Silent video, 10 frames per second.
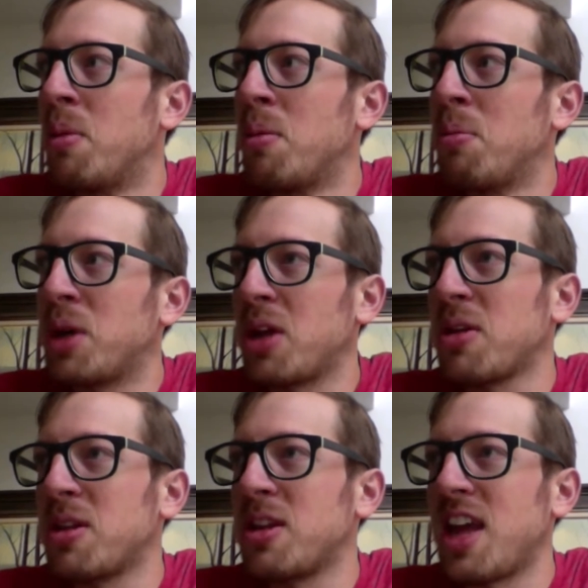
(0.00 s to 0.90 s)
But
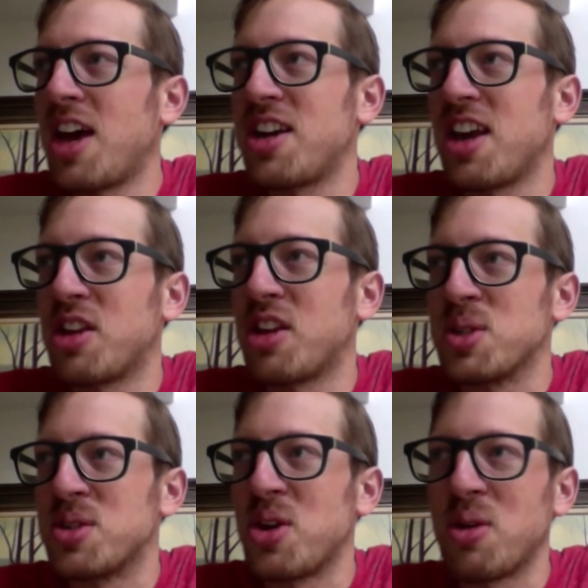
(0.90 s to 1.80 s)
other than that, yeah, there
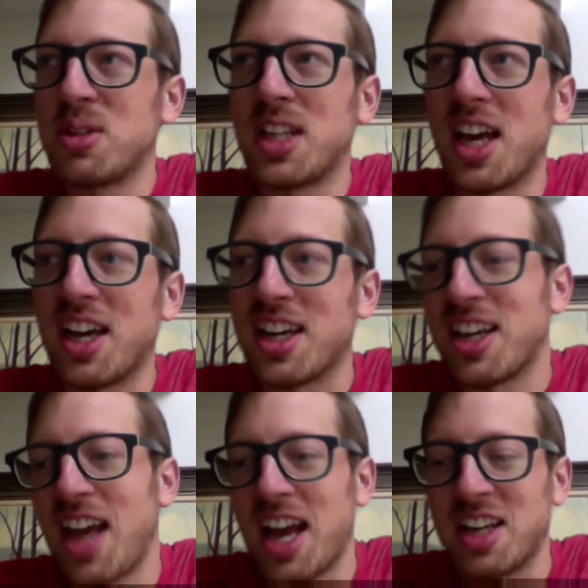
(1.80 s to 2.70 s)
was no
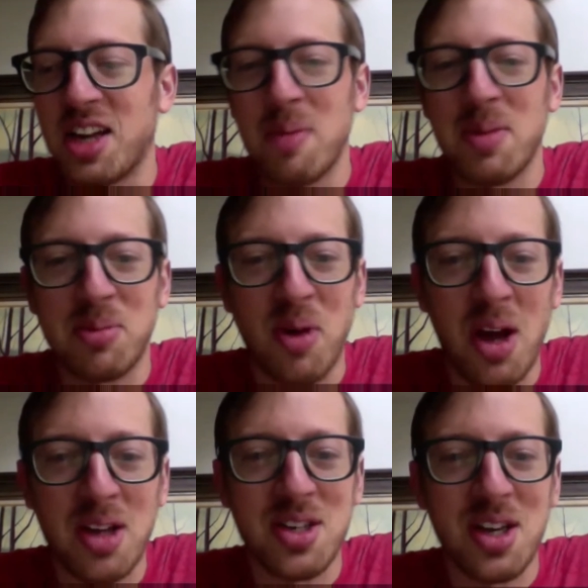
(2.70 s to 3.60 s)
like academic
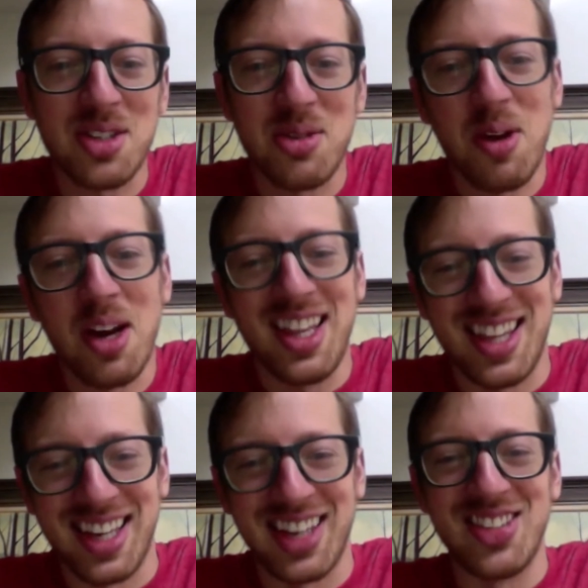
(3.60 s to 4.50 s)
process or
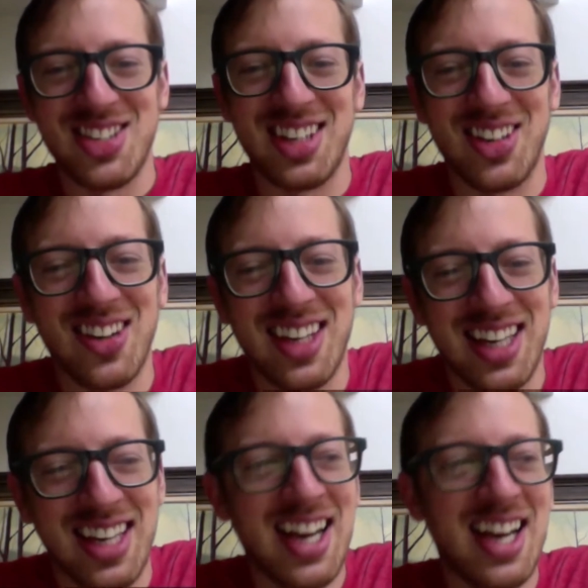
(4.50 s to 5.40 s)
anything. It was
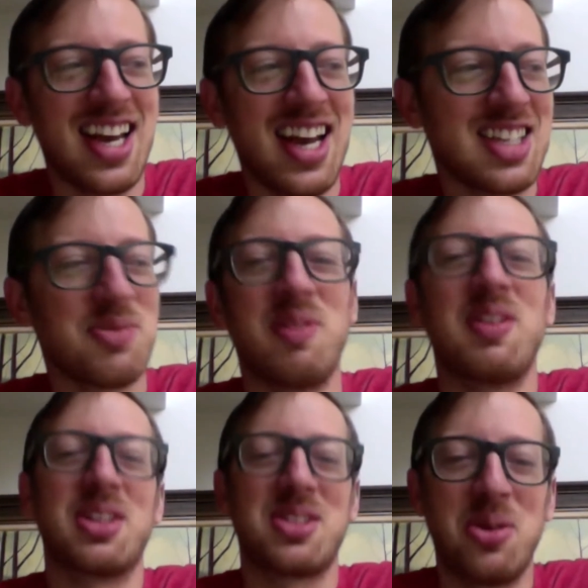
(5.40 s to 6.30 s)
literally, hey, this movie
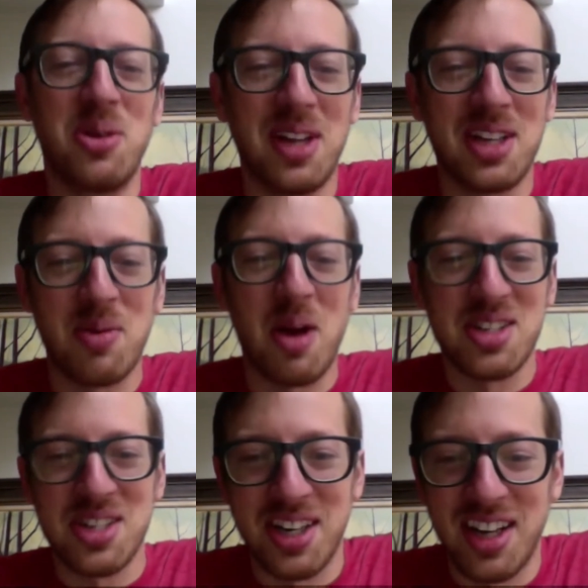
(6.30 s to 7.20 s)
looks cool, let's
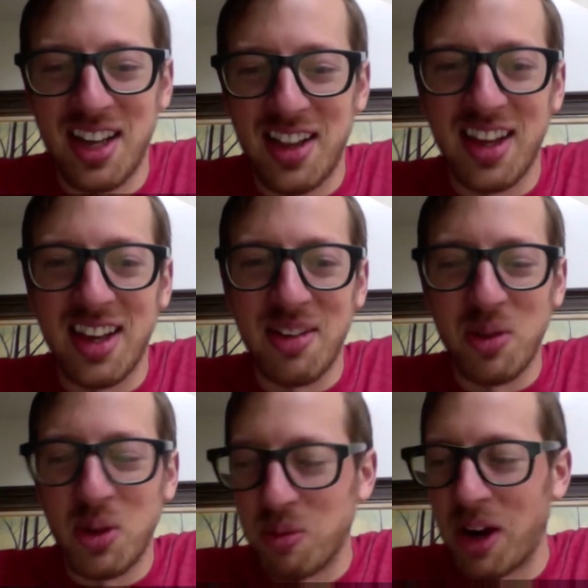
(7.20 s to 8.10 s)
watch it, and then
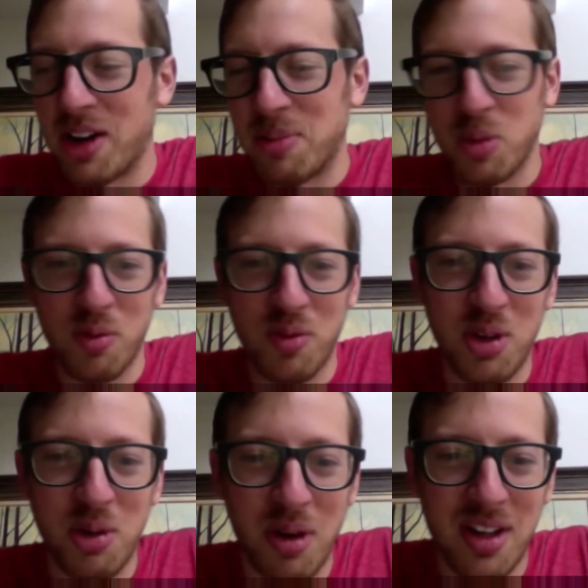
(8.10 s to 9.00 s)
we'll write up a
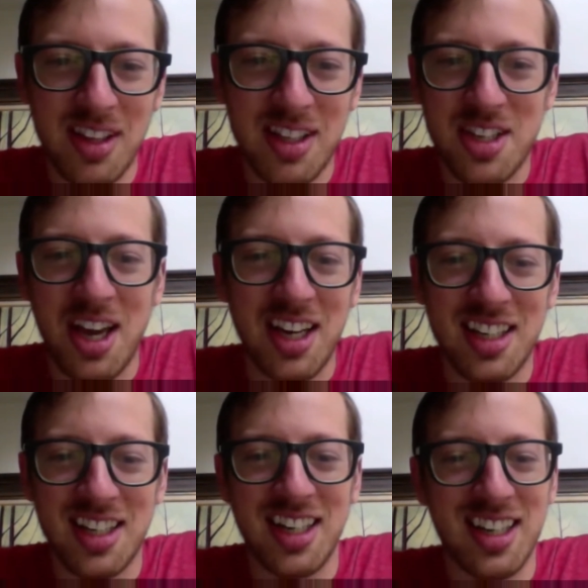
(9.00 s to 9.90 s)
review on the site
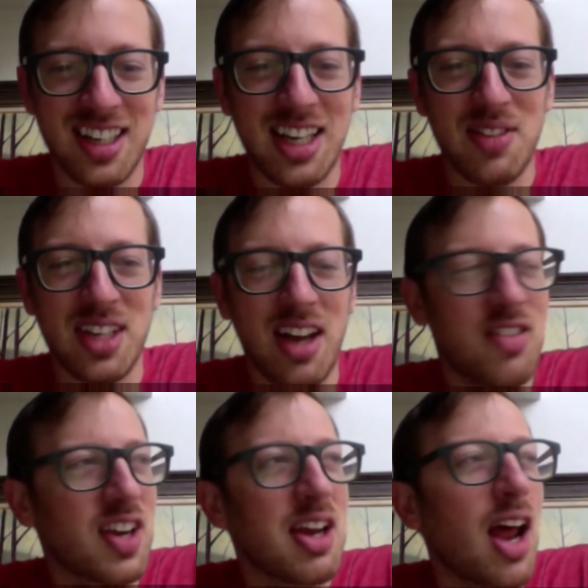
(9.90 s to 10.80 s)
and give it. I
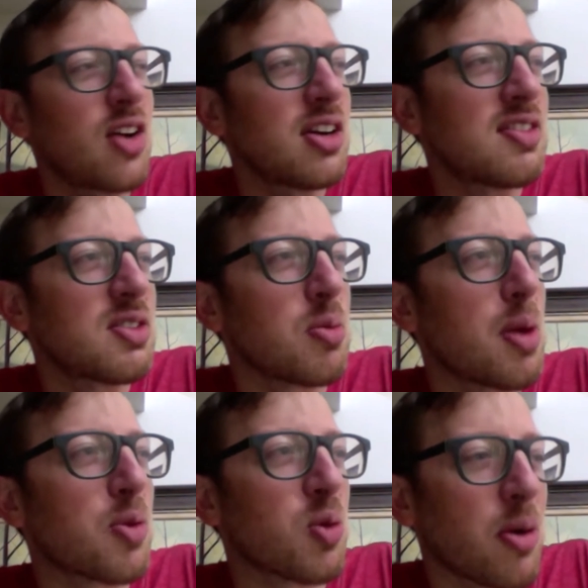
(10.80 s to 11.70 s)
forget. I don't even
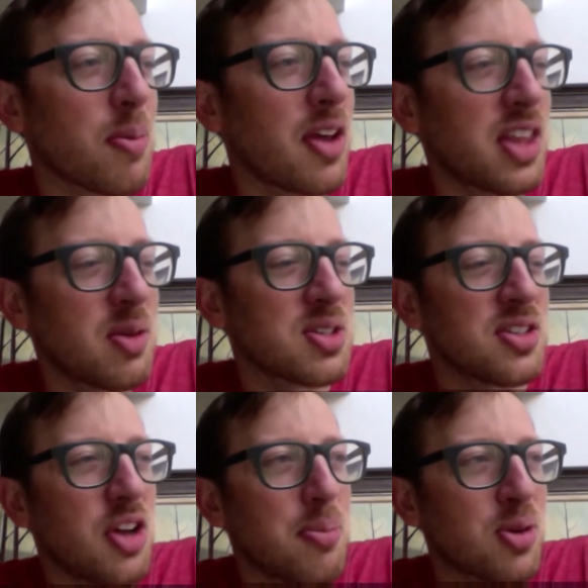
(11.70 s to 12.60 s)
remember what I think it was
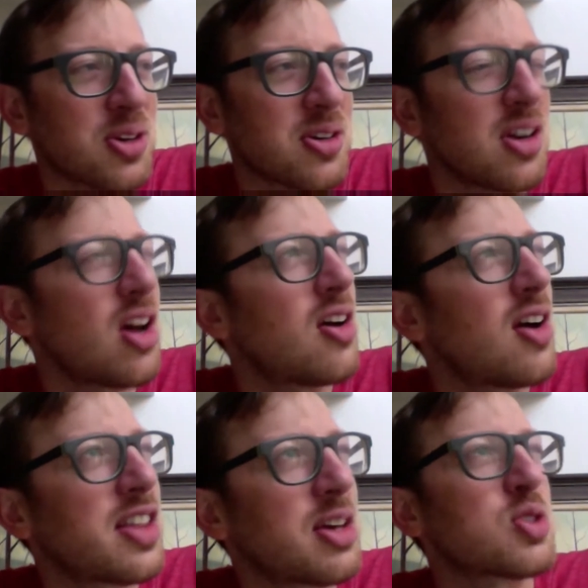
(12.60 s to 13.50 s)
numbered. No,
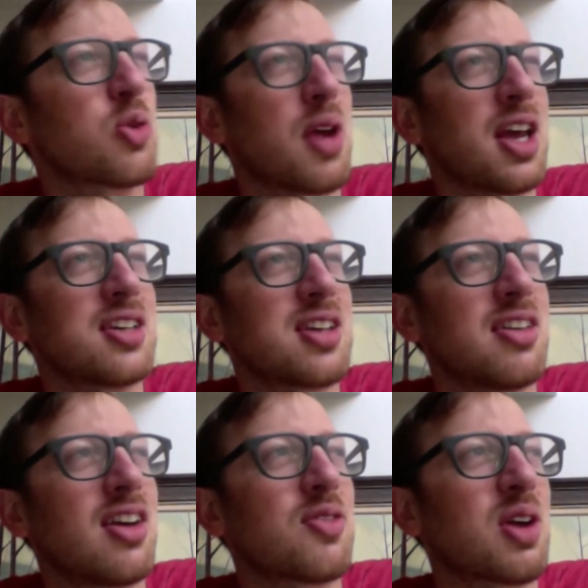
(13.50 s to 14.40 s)
I think it was grades. I
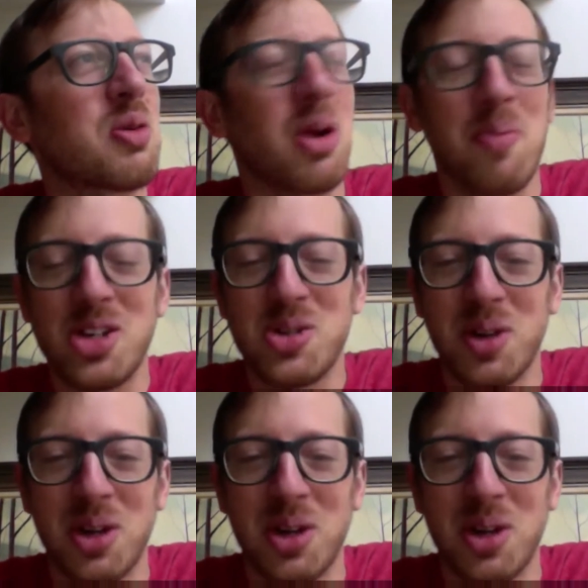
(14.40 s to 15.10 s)
forget what our metric